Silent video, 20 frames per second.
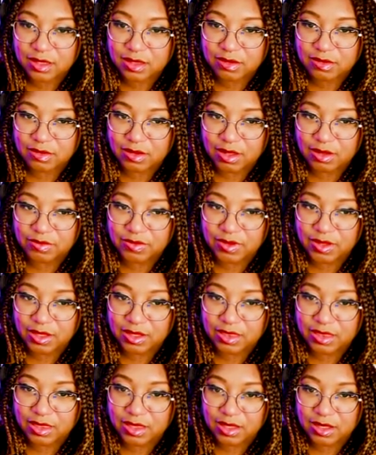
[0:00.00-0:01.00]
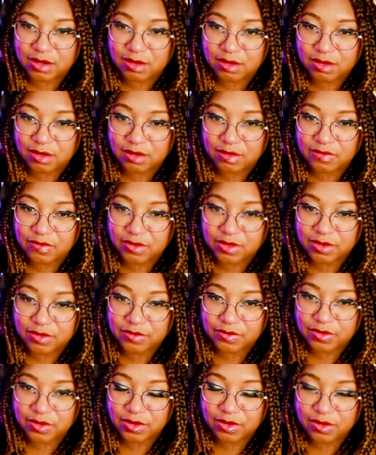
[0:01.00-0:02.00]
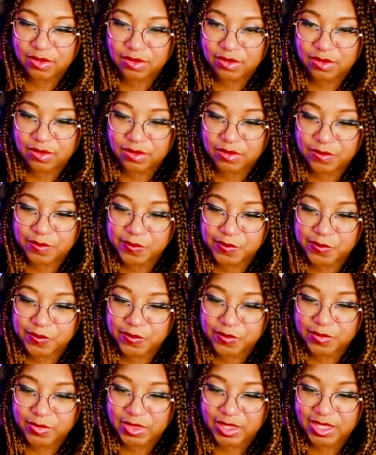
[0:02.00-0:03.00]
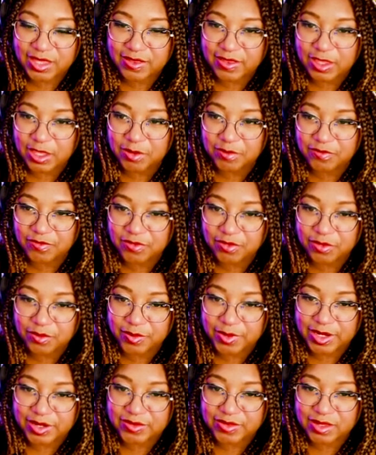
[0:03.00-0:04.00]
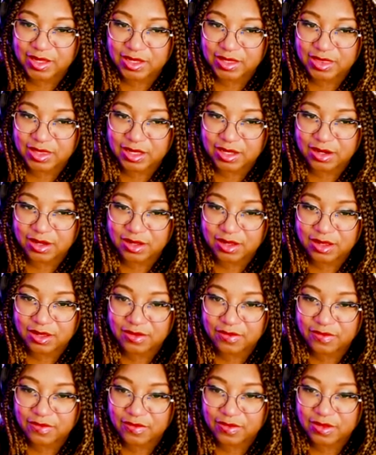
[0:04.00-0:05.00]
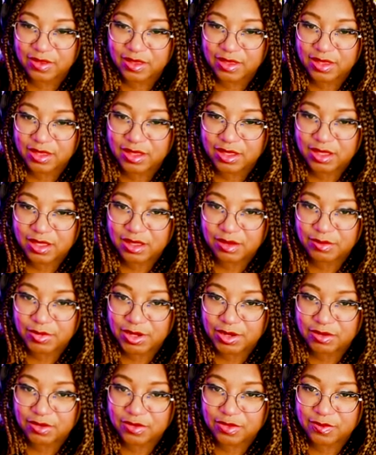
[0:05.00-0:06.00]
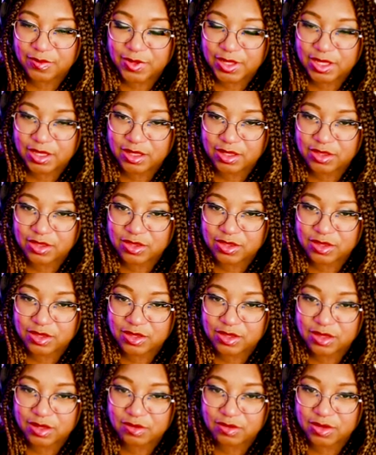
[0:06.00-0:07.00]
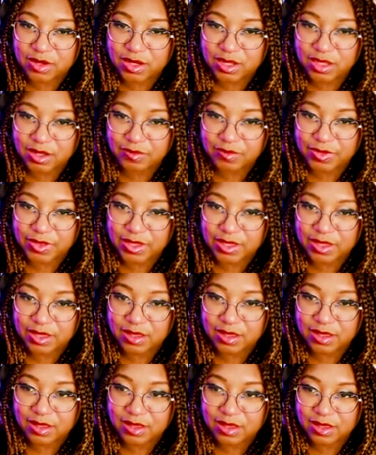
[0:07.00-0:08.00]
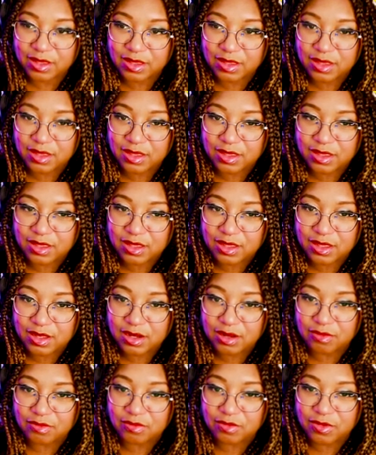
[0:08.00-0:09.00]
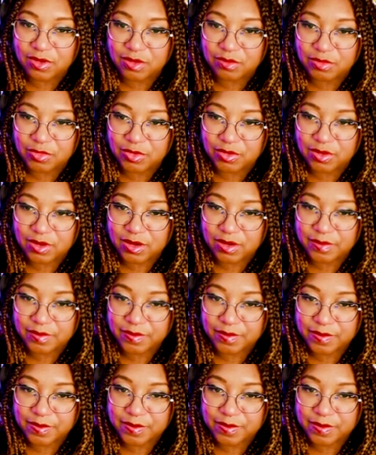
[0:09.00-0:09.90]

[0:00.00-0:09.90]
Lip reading: So I'll take that off. Close call. It's helpful, but I'll take that off. Power smash. I want to keep that. I need one more.